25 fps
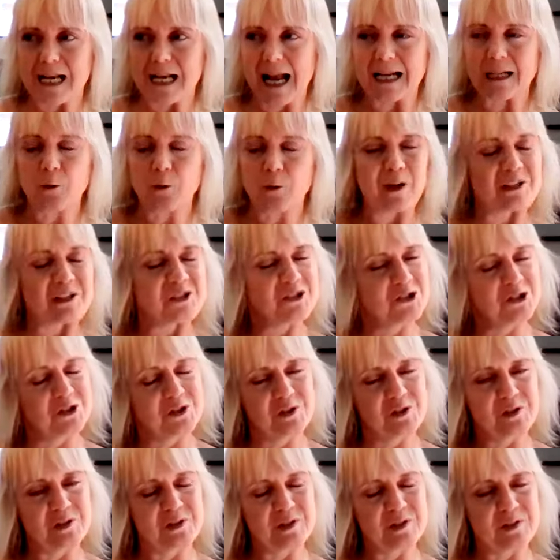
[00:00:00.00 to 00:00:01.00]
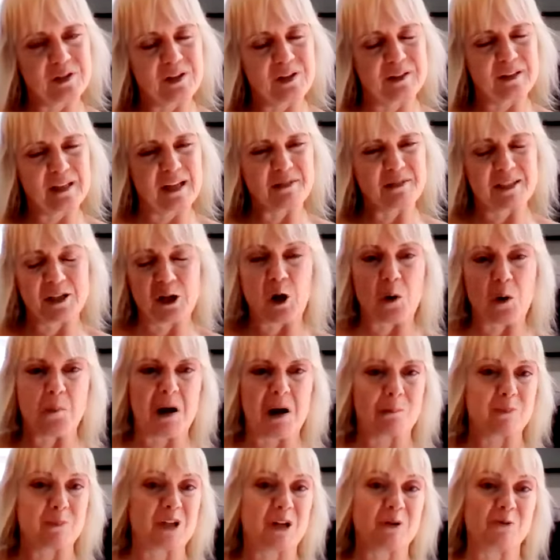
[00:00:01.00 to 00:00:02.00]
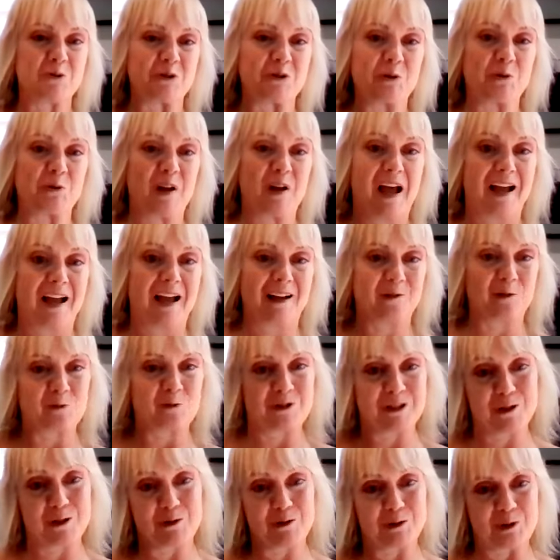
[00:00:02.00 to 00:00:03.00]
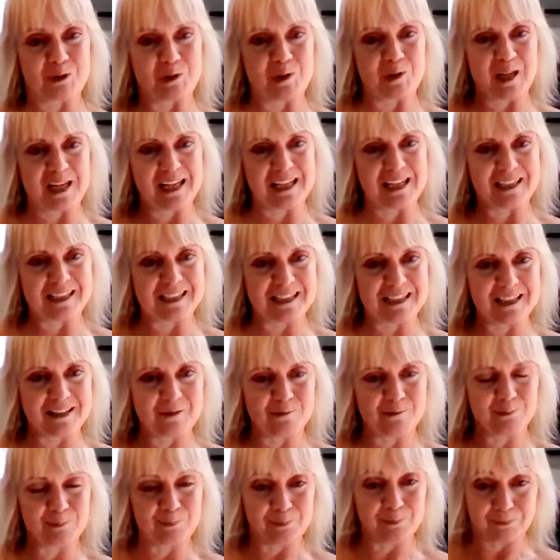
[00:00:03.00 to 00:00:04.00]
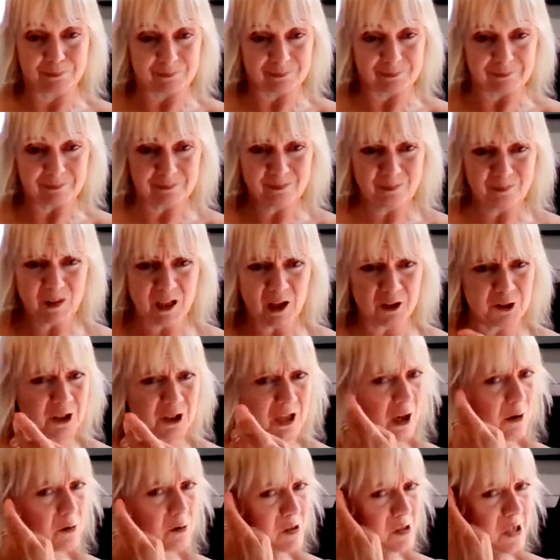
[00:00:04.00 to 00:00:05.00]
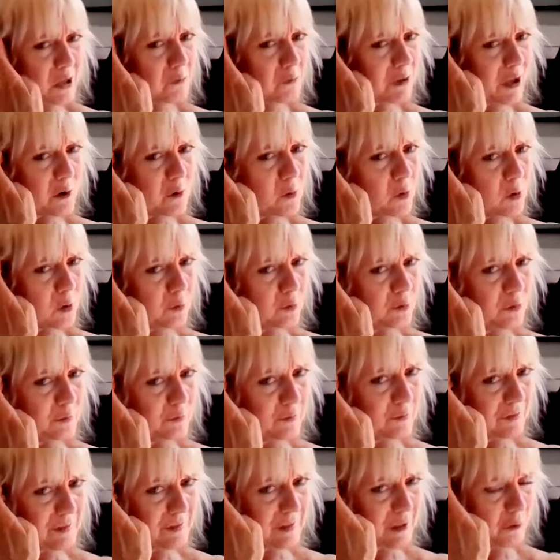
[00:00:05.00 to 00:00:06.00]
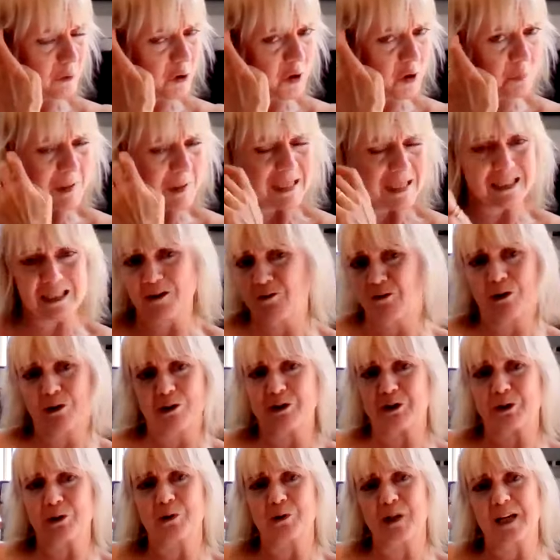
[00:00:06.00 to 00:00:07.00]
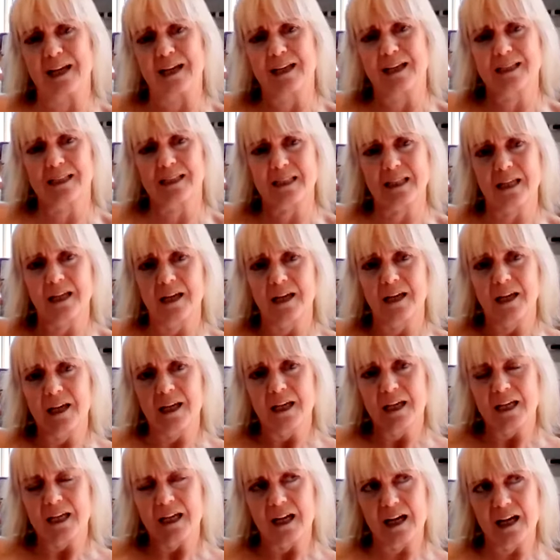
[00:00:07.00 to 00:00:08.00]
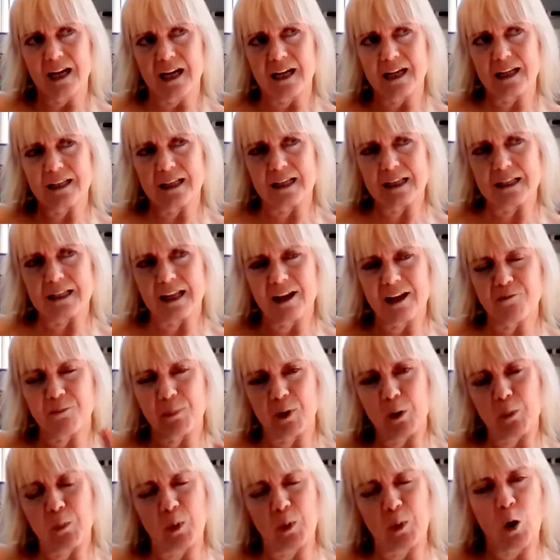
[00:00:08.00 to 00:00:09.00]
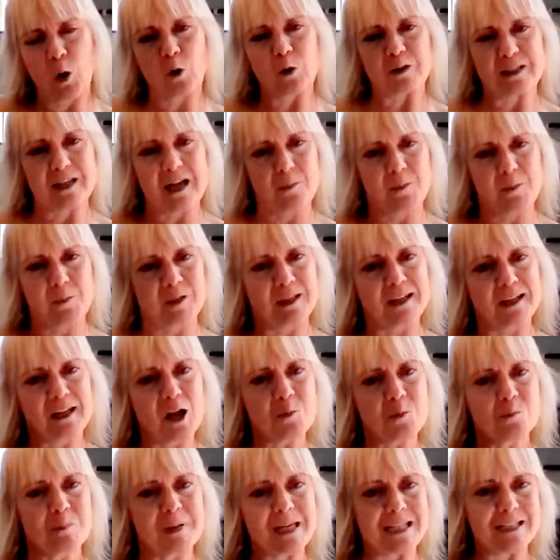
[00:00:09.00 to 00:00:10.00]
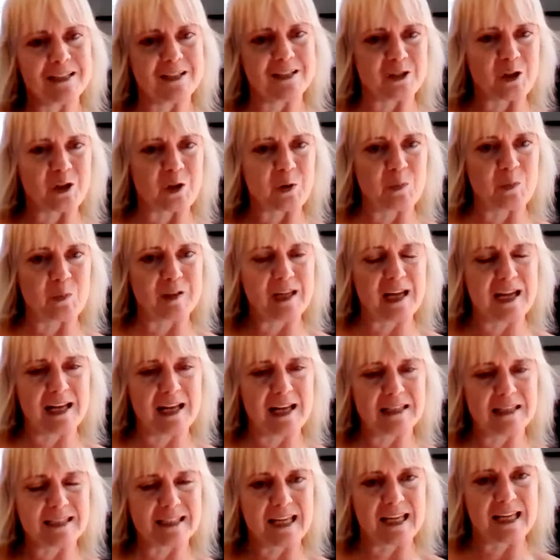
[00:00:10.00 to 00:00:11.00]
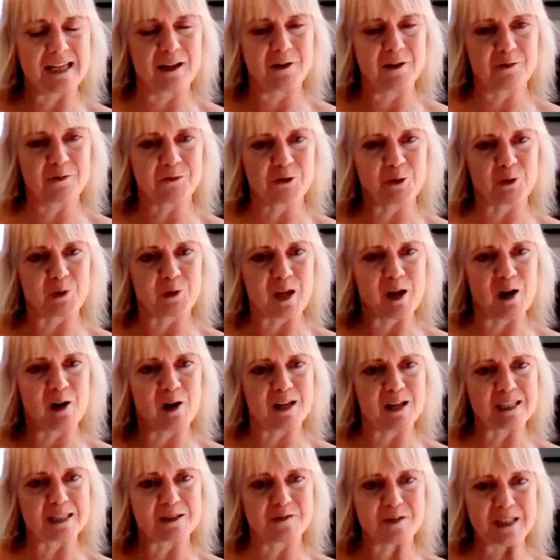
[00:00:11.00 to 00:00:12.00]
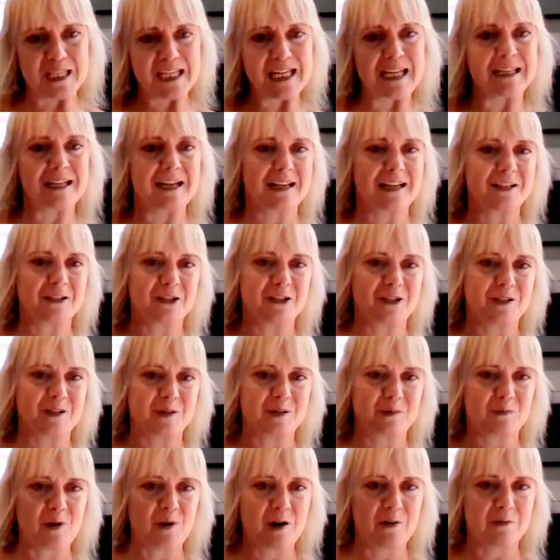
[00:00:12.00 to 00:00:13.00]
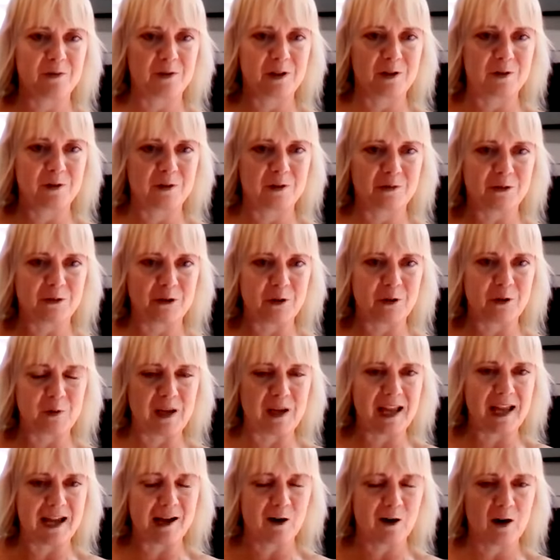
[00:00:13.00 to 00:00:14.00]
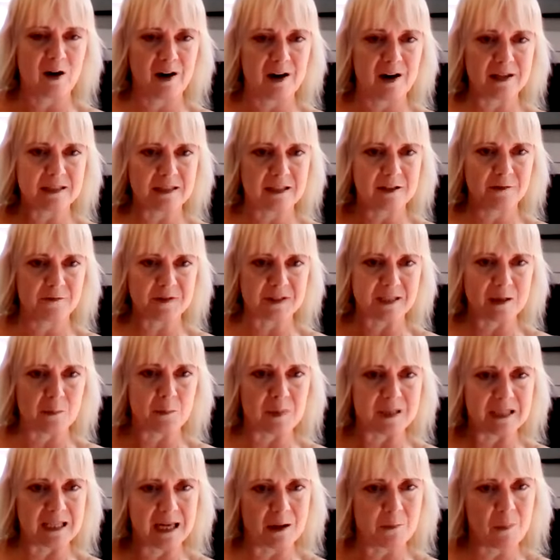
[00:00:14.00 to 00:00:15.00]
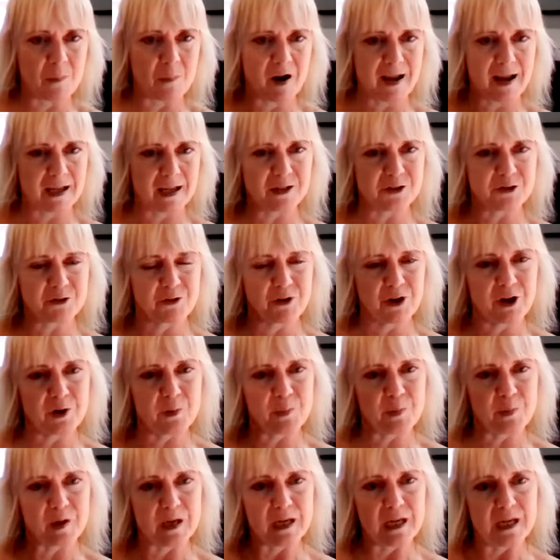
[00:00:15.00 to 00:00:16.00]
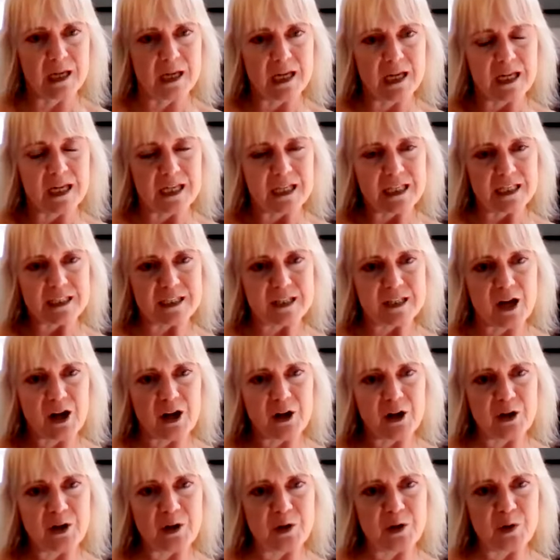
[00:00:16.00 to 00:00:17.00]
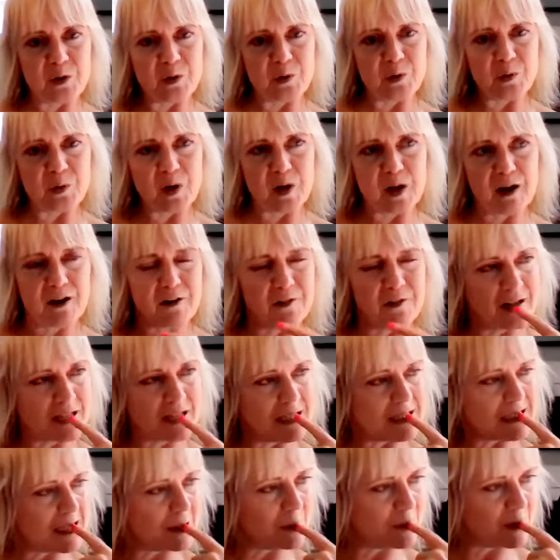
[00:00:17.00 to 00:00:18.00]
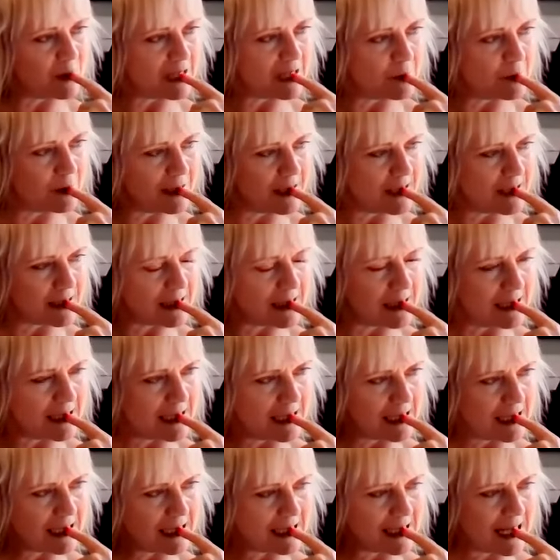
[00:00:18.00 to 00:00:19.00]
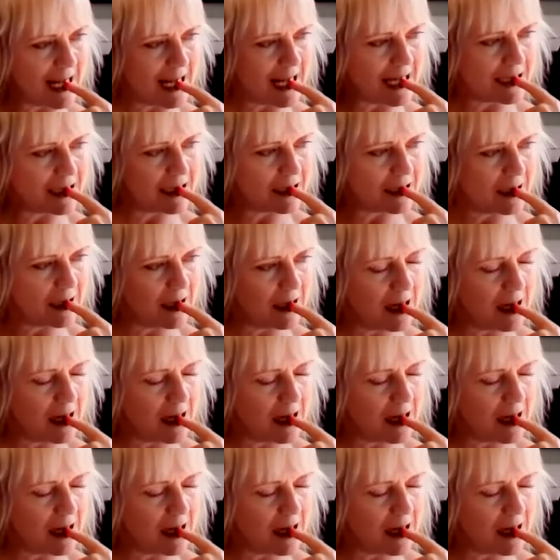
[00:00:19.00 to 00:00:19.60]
had questions and they said, oh, mum, don't do that, or don't do this, you know, don't go on social media and do this, they've put blocks up, and they don't mean to, but they're seeing it through the eyes of teenagers rather than through the eyes of somebody in my age group. So I think somebody recently said,